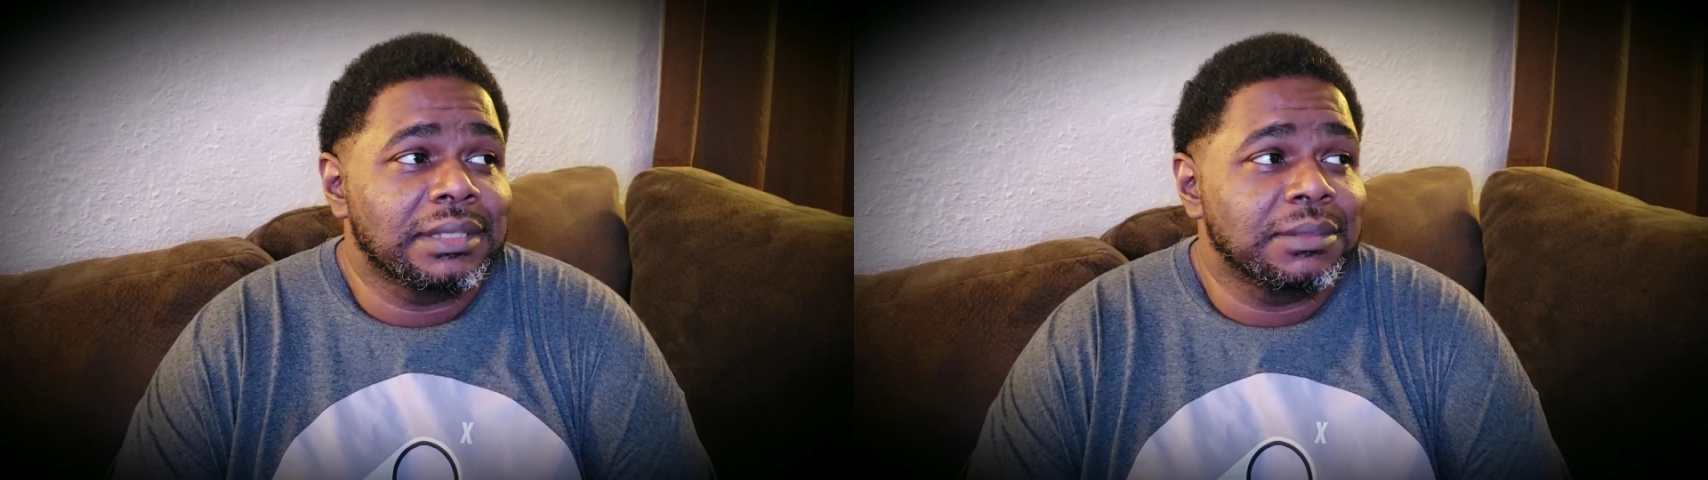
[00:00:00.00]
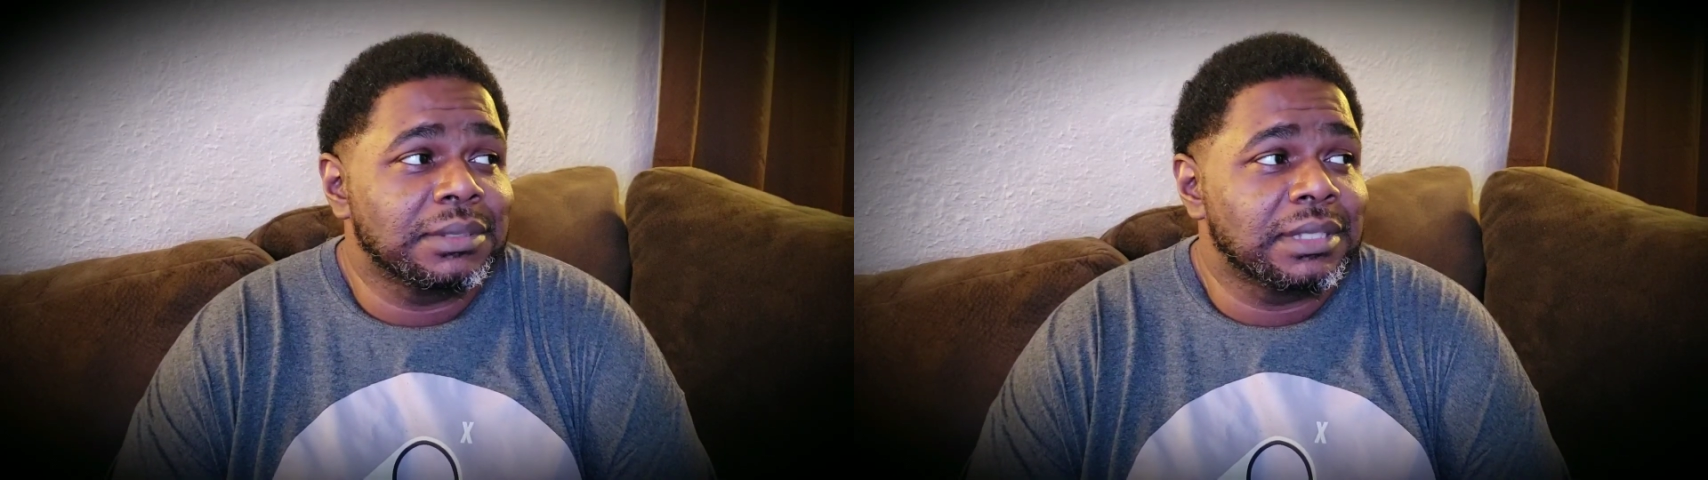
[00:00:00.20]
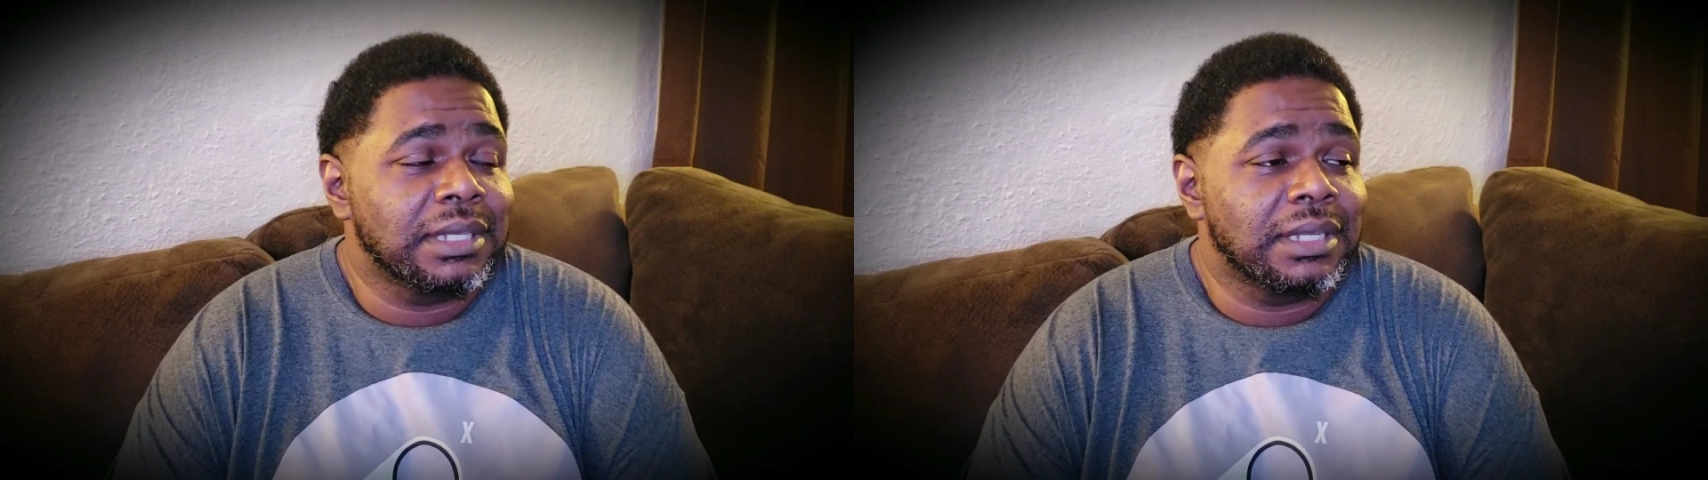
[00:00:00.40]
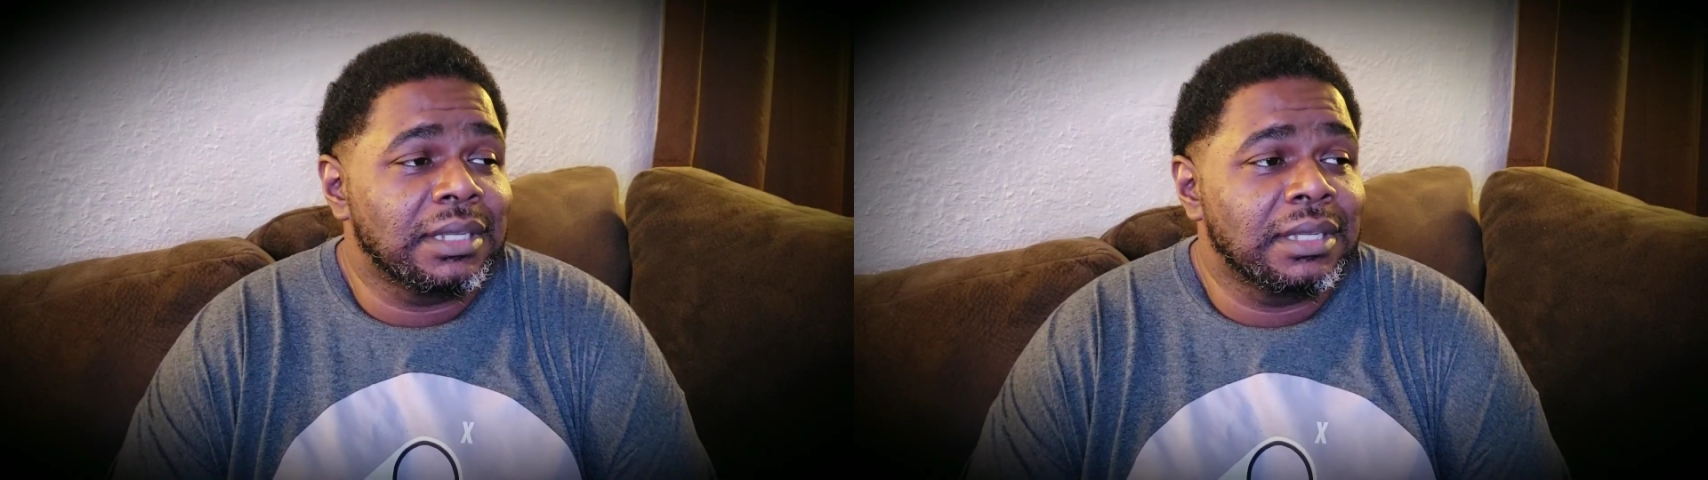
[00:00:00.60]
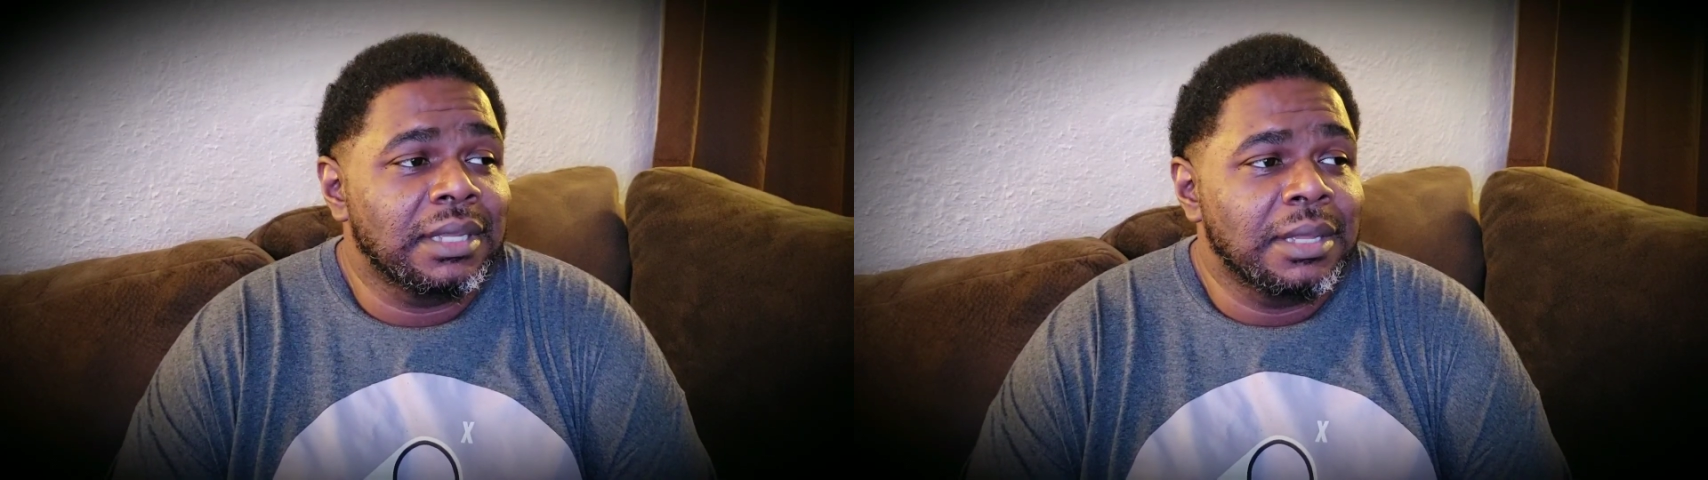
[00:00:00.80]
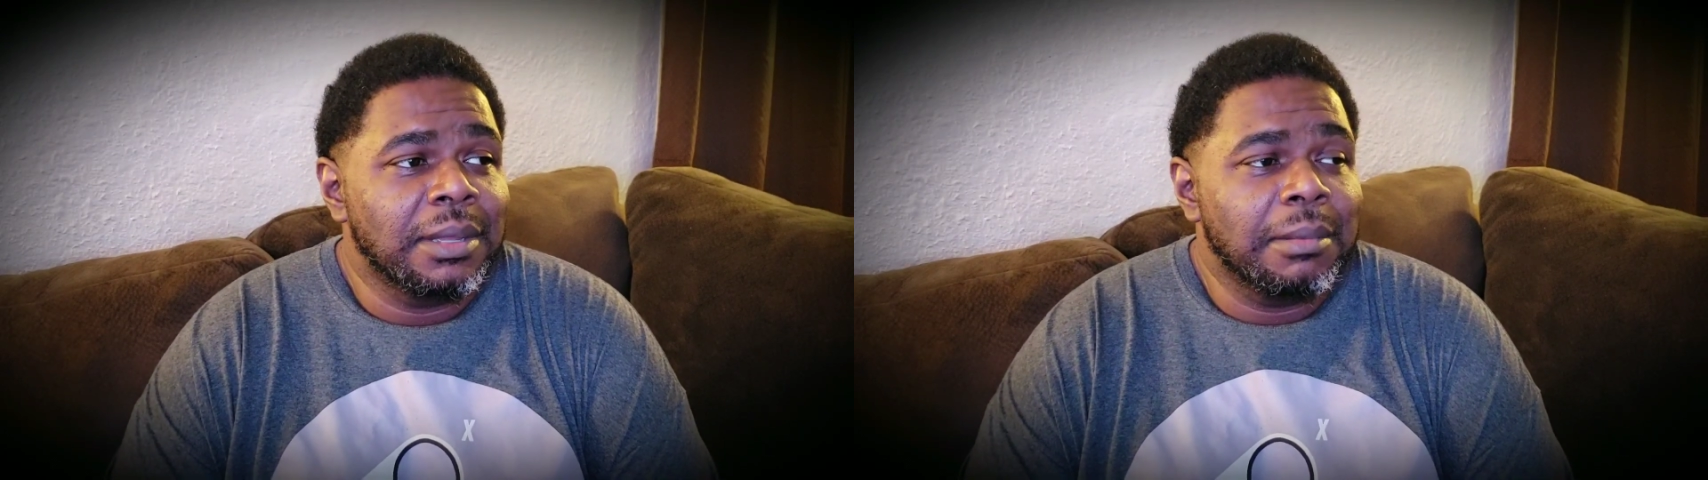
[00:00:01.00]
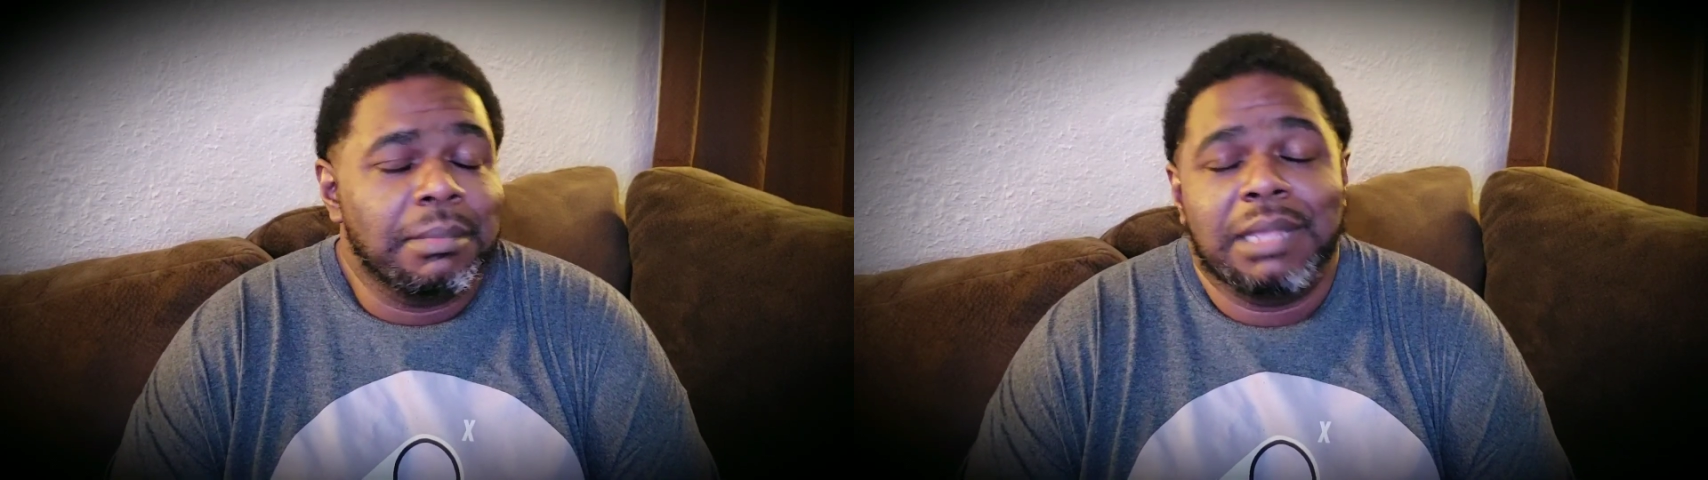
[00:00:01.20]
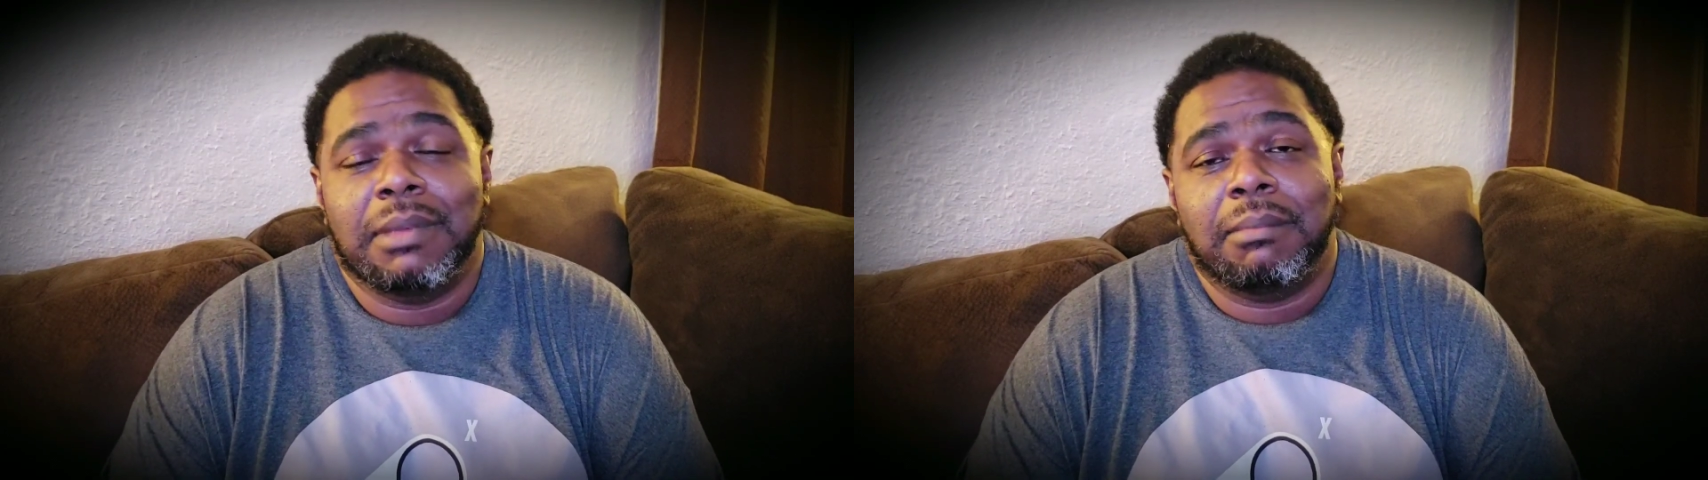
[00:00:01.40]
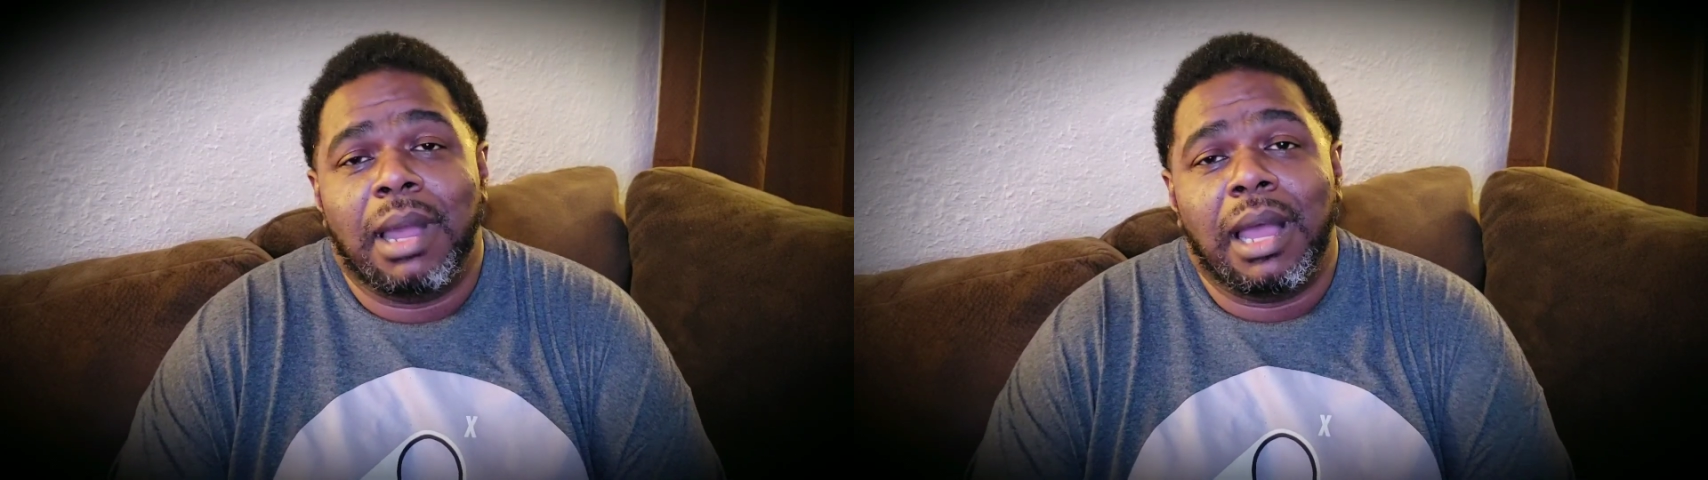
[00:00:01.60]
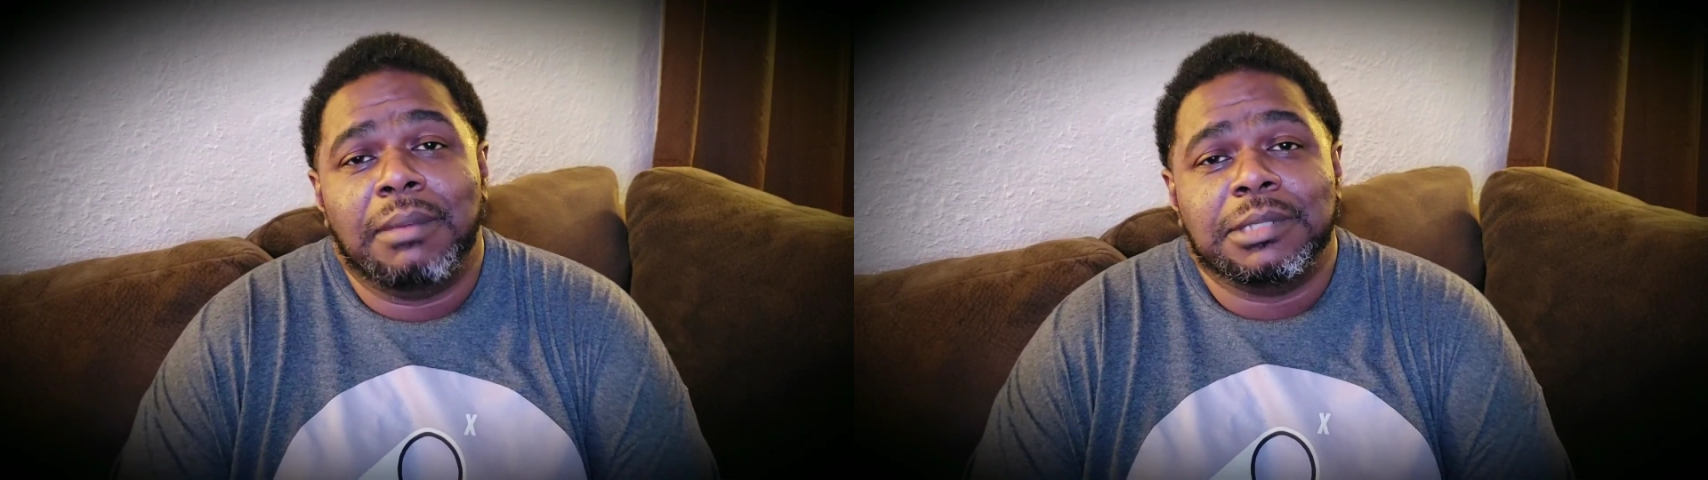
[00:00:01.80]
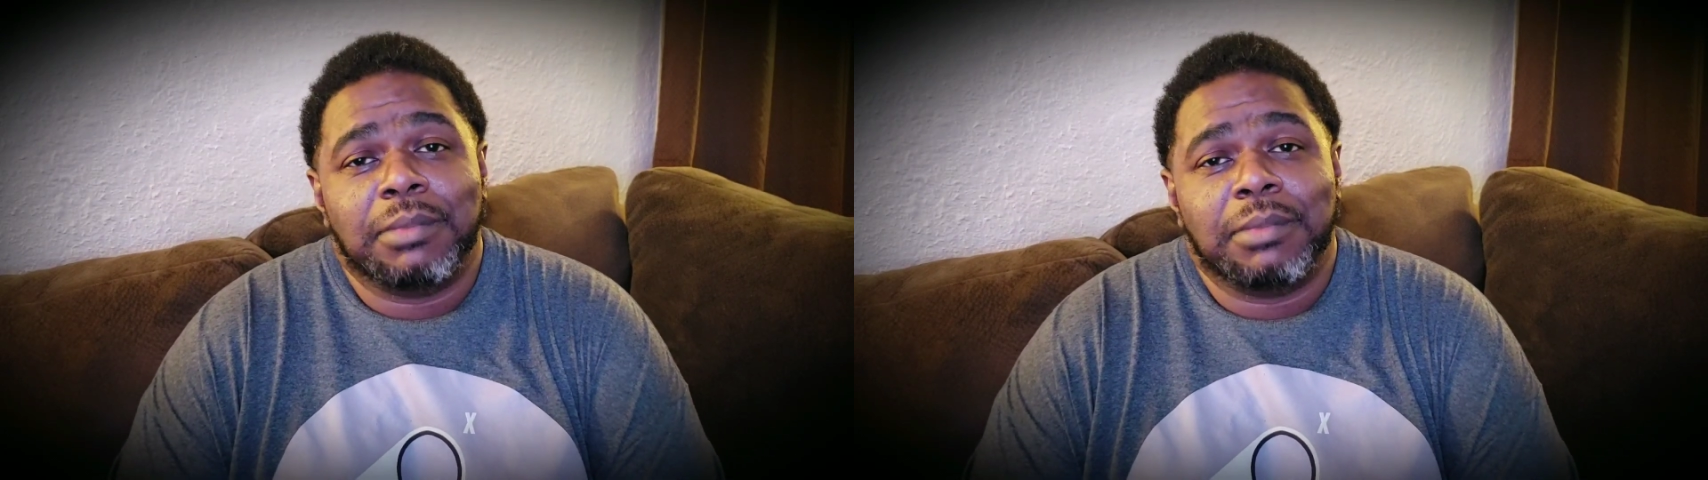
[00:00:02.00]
It was me and my mom's